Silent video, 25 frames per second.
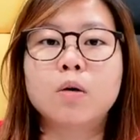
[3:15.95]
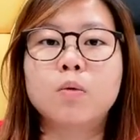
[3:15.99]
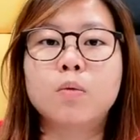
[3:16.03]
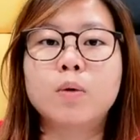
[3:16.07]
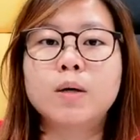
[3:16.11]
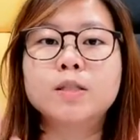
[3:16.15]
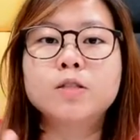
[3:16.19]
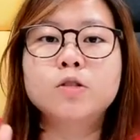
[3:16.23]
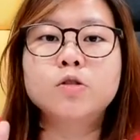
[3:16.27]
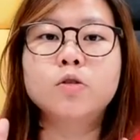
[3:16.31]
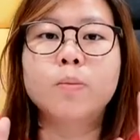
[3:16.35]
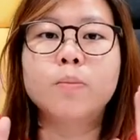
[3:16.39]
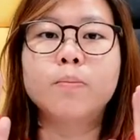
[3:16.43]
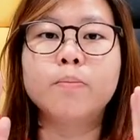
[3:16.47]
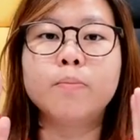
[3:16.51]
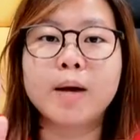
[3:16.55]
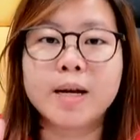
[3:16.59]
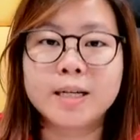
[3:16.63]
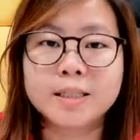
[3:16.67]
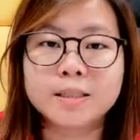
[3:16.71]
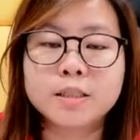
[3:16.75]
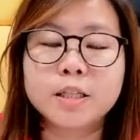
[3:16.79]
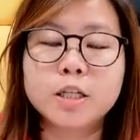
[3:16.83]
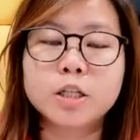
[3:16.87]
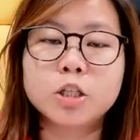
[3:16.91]
what is your
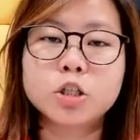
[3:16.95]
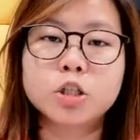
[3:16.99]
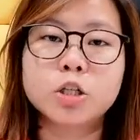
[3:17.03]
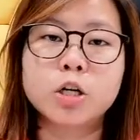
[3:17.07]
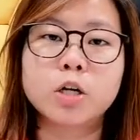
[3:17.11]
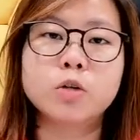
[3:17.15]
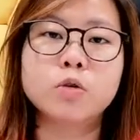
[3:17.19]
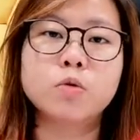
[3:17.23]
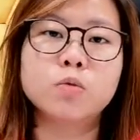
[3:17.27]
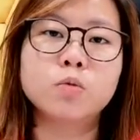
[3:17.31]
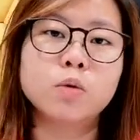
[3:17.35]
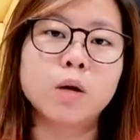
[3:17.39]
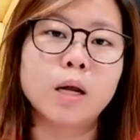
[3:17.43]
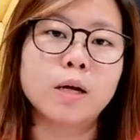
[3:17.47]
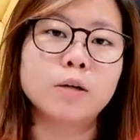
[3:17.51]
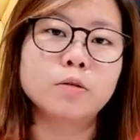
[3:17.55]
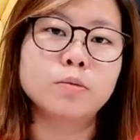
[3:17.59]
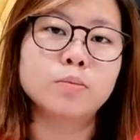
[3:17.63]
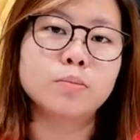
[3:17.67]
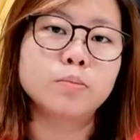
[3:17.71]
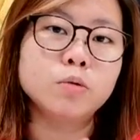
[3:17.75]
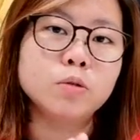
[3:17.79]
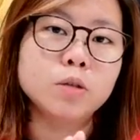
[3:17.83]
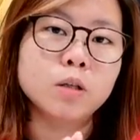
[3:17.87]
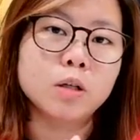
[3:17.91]
message that you would like
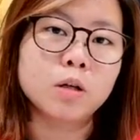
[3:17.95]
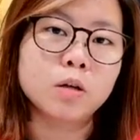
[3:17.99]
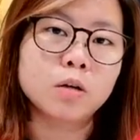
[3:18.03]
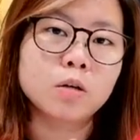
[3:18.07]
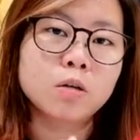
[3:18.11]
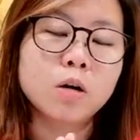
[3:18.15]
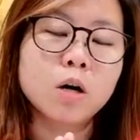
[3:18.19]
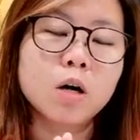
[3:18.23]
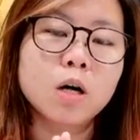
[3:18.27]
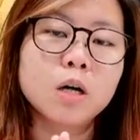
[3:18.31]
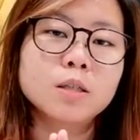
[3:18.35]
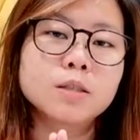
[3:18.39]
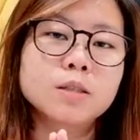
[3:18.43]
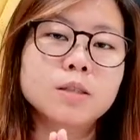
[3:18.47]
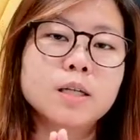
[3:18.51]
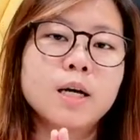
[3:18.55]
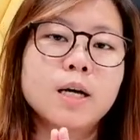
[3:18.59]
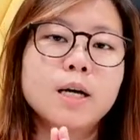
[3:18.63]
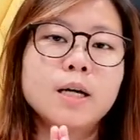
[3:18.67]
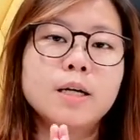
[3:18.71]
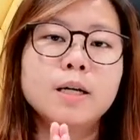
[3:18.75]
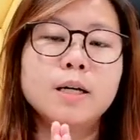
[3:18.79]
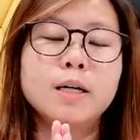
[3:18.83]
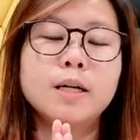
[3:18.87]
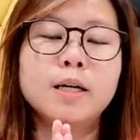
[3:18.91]
to put across,
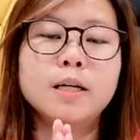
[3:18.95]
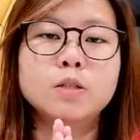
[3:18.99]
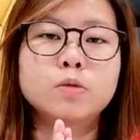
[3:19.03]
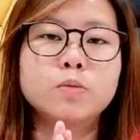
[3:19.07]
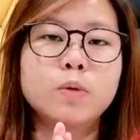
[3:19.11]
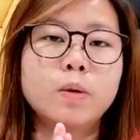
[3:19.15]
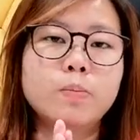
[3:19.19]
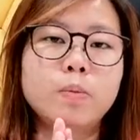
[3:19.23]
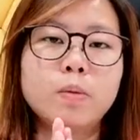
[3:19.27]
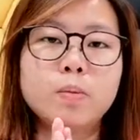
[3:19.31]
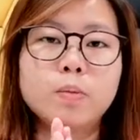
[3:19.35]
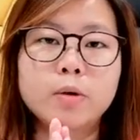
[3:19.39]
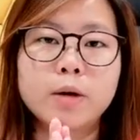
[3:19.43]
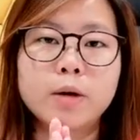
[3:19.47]
and that's when people